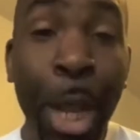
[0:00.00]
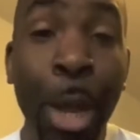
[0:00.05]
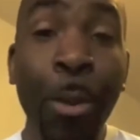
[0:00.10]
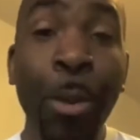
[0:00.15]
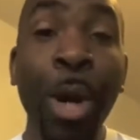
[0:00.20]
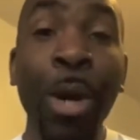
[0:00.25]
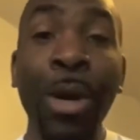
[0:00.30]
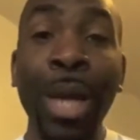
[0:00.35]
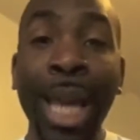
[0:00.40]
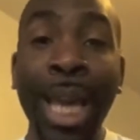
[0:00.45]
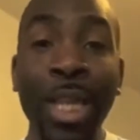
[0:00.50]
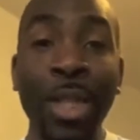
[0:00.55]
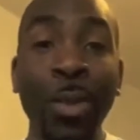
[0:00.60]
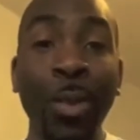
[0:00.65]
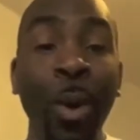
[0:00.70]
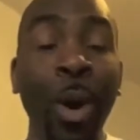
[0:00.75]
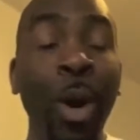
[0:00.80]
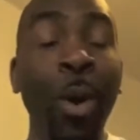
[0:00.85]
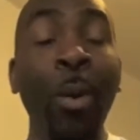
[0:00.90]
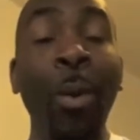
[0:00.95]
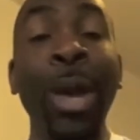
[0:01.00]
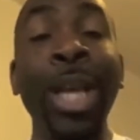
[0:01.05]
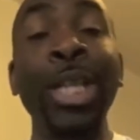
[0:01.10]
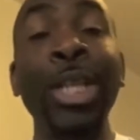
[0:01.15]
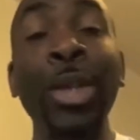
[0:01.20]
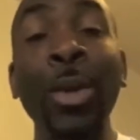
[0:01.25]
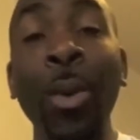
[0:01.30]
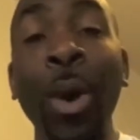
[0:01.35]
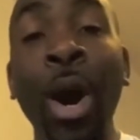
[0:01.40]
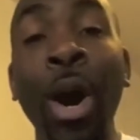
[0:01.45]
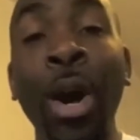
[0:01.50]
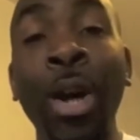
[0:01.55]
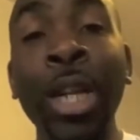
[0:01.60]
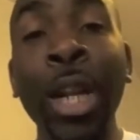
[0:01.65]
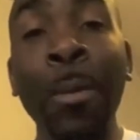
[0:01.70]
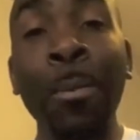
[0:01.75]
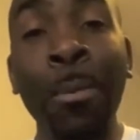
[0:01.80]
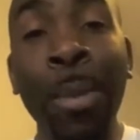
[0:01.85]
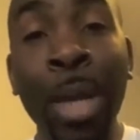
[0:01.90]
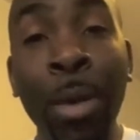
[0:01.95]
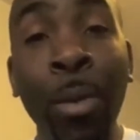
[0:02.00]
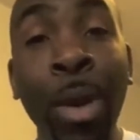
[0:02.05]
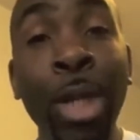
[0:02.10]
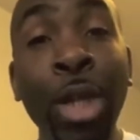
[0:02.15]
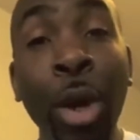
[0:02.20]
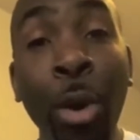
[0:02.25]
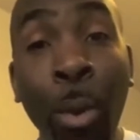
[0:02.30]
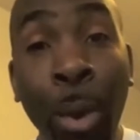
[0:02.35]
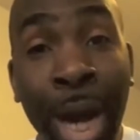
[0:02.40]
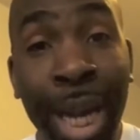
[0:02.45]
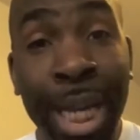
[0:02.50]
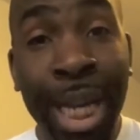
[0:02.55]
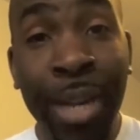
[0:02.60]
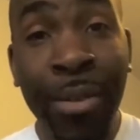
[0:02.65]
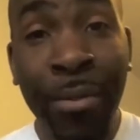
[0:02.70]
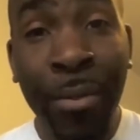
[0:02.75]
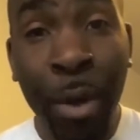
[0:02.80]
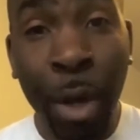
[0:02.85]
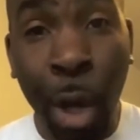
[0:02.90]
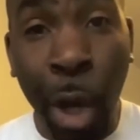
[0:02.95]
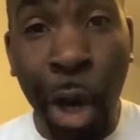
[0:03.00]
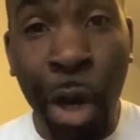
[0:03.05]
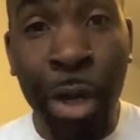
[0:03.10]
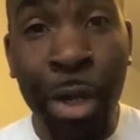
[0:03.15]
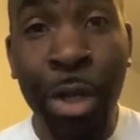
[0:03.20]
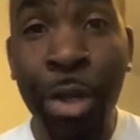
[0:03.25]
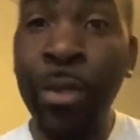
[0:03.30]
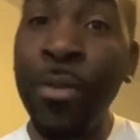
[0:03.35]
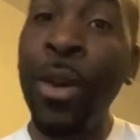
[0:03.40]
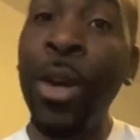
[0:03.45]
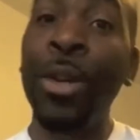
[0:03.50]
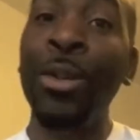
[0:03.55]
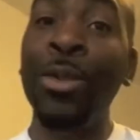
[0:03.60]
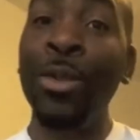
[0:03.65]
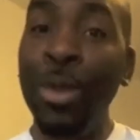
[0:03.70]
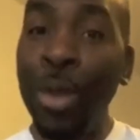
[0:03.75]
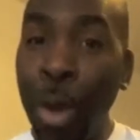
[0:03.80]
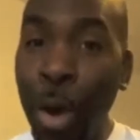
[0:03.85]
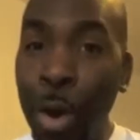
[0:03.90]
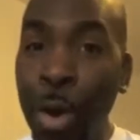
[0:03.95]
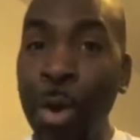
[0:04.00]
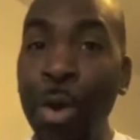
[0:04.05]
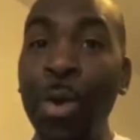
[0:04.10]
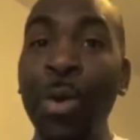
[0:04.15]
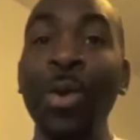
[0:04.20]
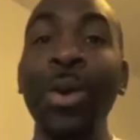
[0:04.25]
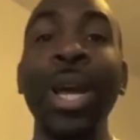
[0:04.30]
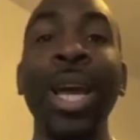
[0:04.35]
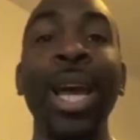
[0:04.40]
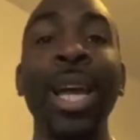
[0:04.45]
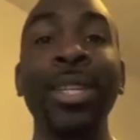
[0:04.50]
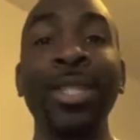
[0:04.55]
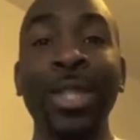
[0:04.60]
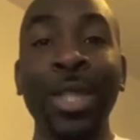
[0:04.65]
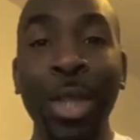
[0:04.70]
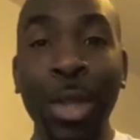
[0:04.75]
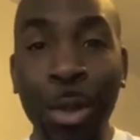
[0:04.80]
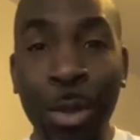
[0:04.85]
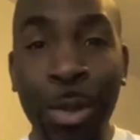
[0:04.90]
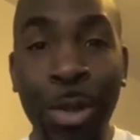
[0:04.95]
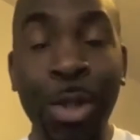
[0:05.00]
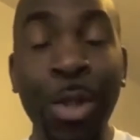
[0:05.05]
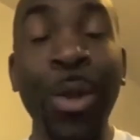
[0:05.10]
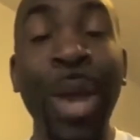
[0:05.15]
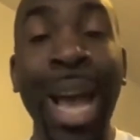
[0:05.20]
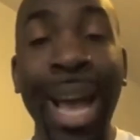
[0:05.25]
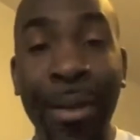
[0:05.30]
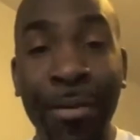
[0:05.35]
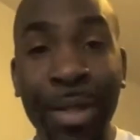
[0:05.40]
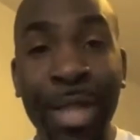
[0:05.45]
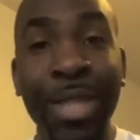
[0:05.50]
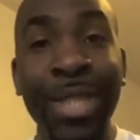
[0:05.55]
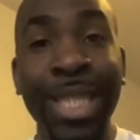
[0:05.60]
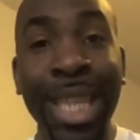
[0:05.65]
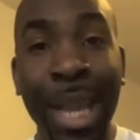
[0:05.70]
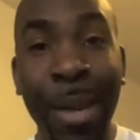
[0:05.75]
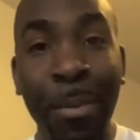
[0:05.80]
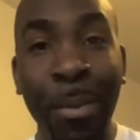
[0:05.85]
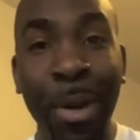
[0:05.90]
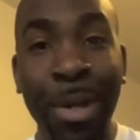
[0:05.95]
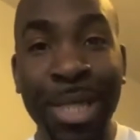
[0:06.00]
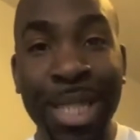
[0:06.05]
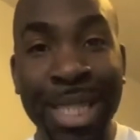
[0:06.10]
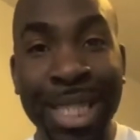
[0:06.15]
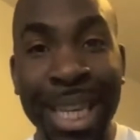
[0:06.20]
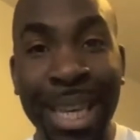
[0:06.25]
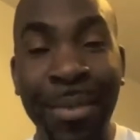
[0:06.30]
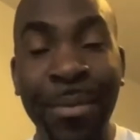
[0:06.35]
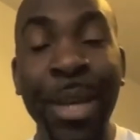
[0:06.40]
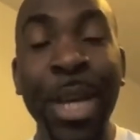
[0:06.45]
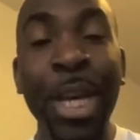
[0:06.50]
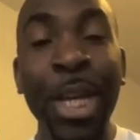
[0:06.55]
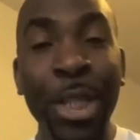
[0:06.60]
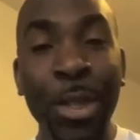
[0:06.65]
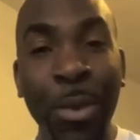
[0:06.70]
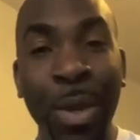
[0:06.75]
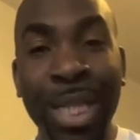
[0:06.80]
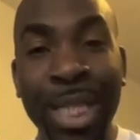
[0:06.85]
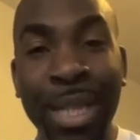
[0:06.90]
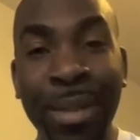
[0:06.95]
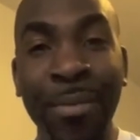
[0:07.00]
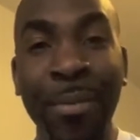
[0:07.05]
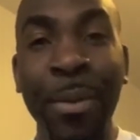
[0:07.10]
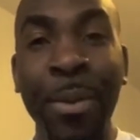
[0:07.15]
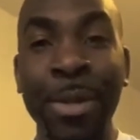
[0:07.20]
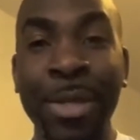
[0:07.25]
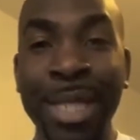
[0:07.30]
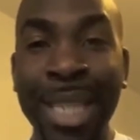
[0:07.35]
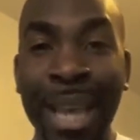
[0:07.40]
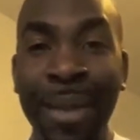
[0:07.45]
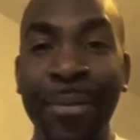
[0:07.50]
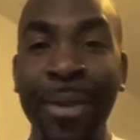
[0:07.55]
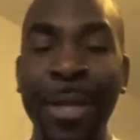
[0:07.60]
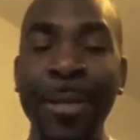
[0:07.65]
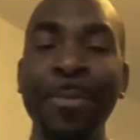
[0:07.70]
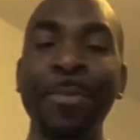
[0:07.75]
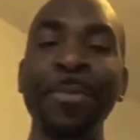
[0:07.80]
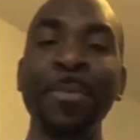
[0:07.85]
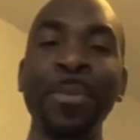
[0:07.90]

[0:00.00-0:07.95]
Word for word: Well, guess what? When you are on the when you're working for God, you've got no excuse. You have to stay positive 24/7.